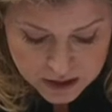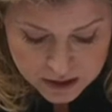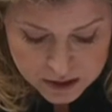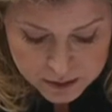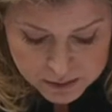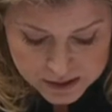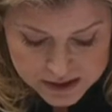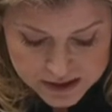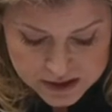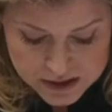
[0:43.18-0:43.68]
The
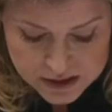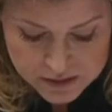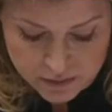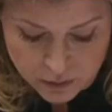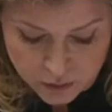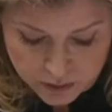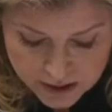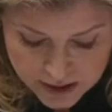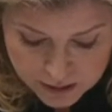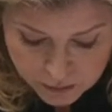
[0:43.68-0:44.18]
business
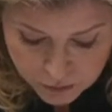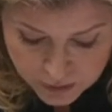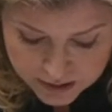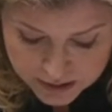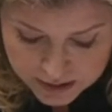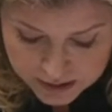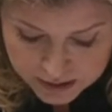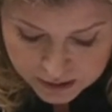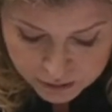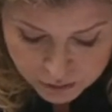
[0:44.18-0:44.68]
for that
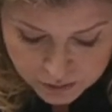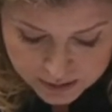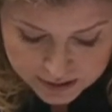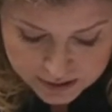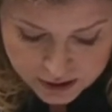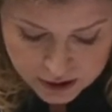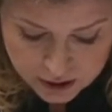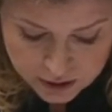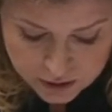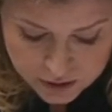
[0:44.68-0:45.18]
week will
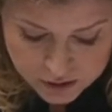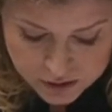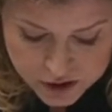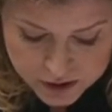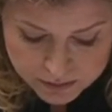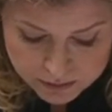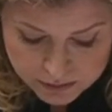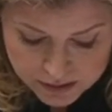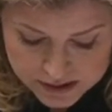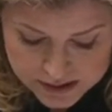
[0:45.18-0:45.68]

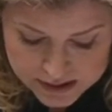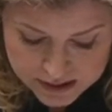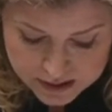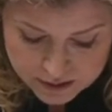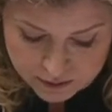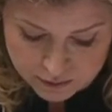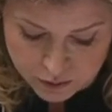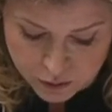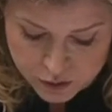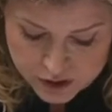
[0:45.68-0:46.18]
include Monday
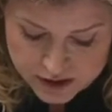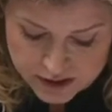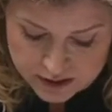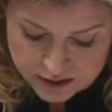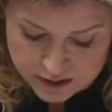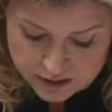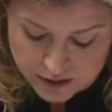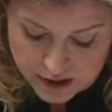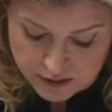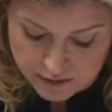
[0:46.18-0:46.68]
the
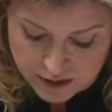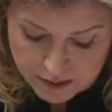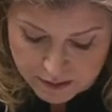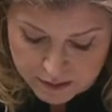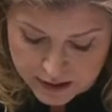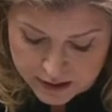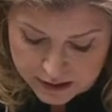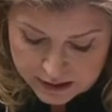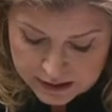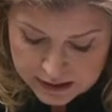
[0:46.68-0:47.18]
14th of
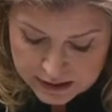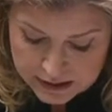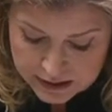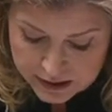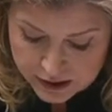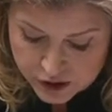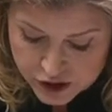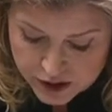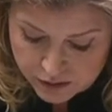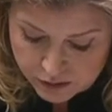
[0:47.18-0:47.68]
November,
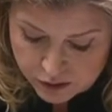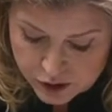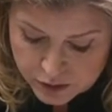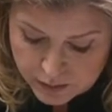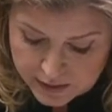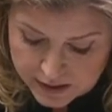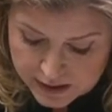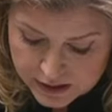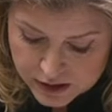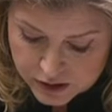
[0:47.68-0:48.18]
a general
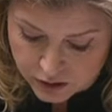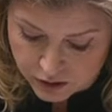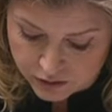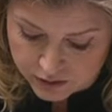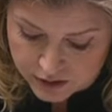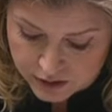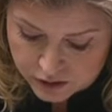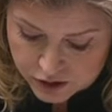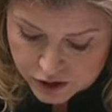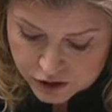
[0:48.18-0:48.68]
debate on
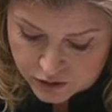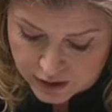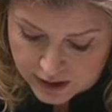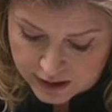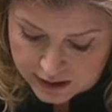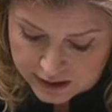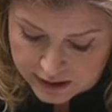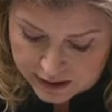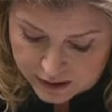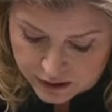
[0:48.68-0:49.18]
the
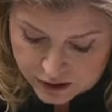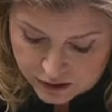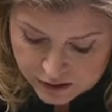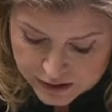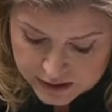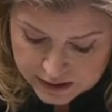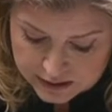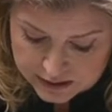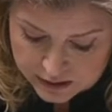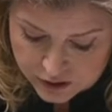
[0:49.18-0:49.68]
Australia-New
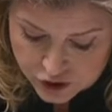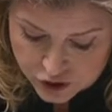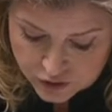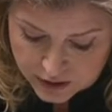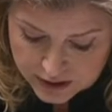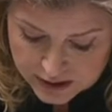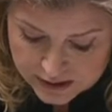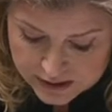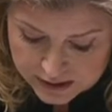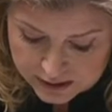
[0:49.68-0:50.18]
Zealand
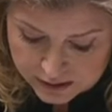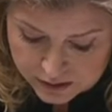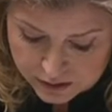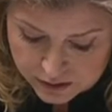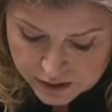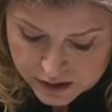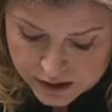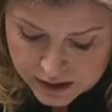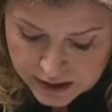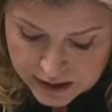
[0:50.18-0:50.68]
trade
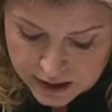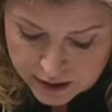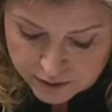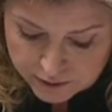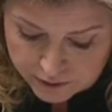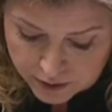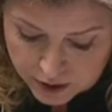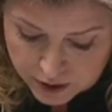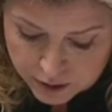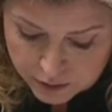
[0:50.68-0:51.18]
deals,
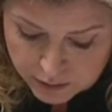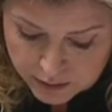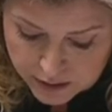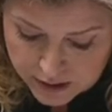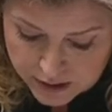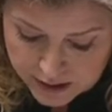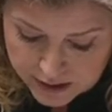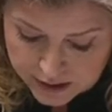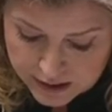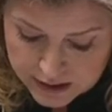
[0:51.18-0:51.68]
followed
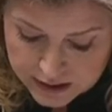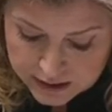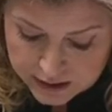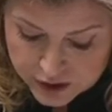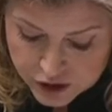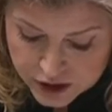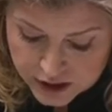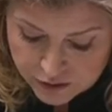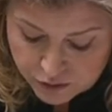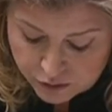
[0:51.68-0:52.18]
by a
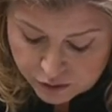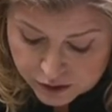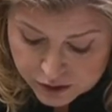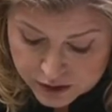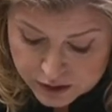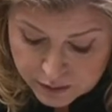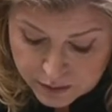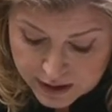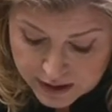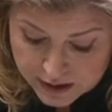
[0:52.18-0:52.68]
general
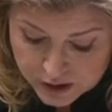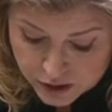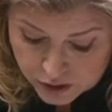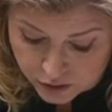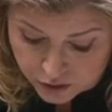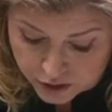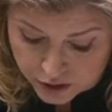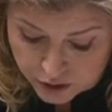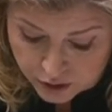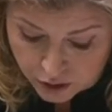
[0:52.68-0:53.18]
debate
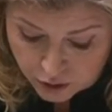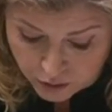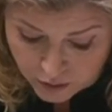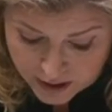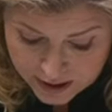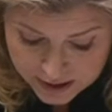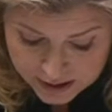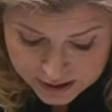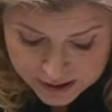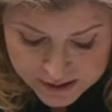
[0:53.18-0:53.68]
on
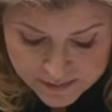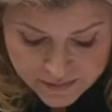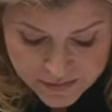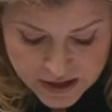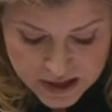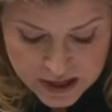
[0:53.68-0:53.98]
Ukraine.